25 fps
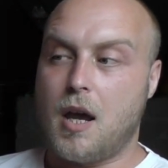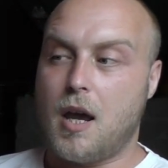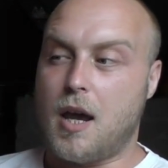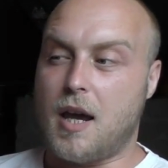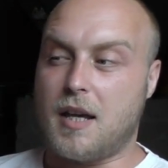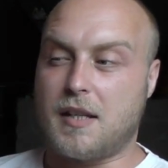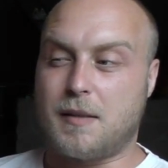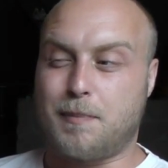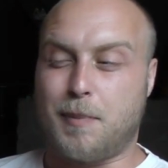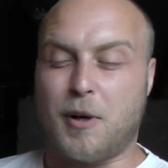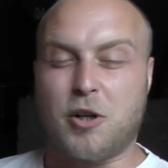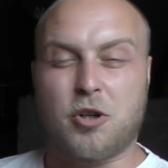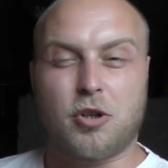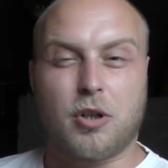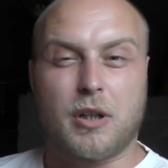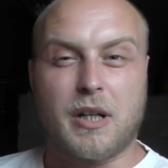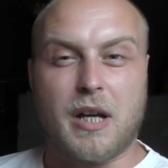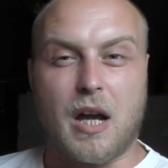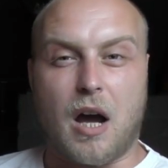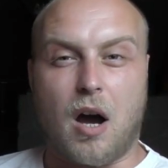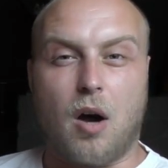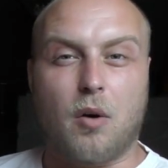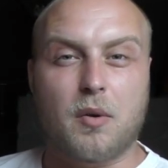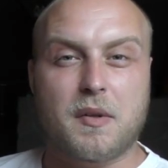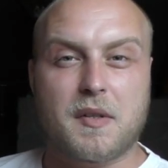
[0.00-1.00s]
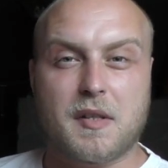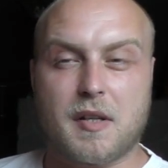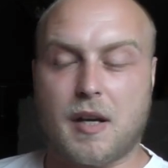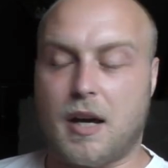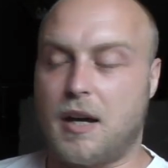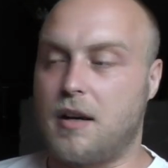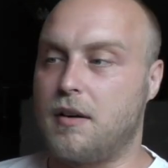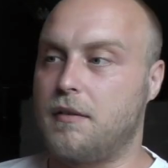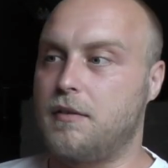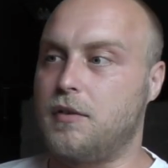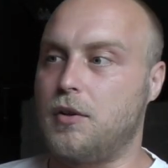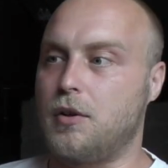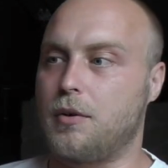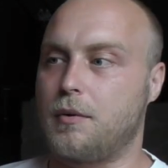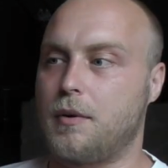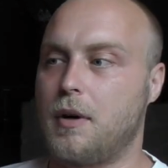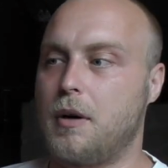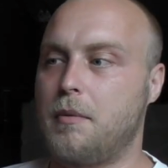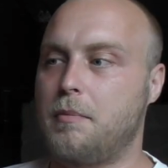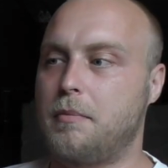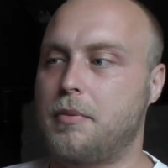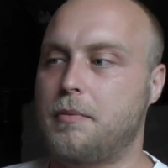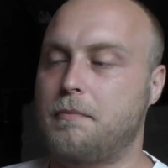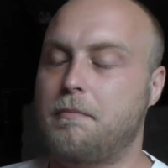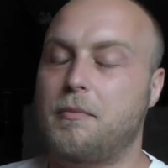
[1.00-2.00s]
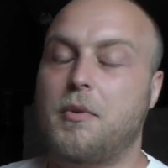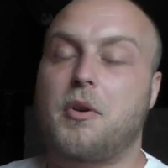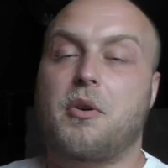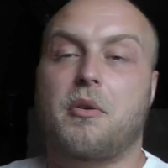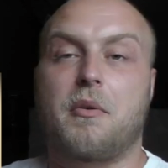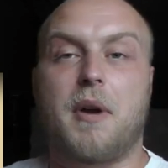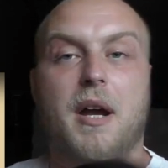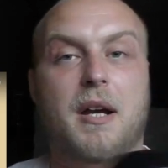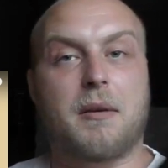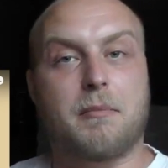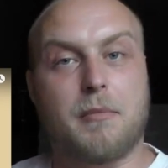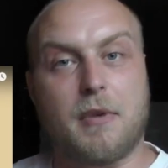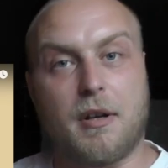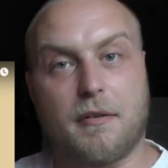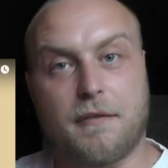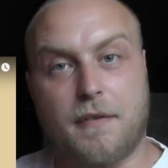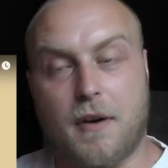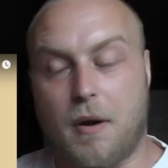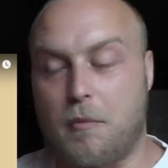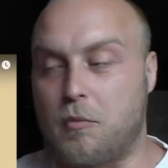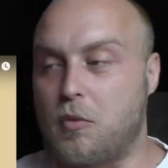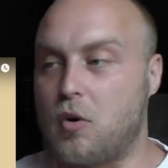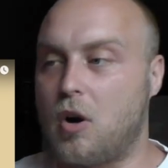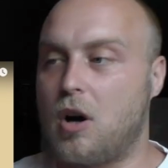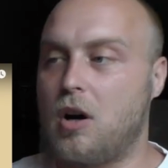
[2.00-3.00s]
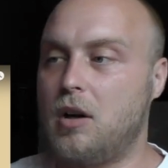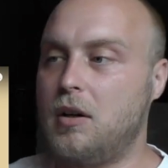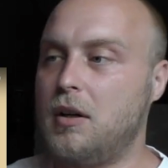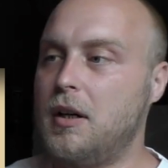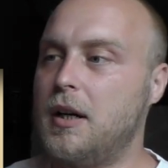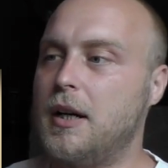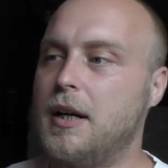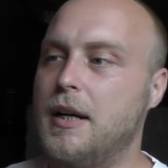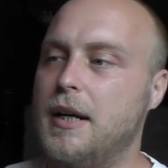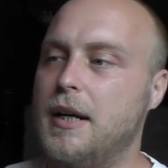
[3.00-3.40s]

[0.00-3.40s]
especially outside of Europe. Correct me if I'm wrong.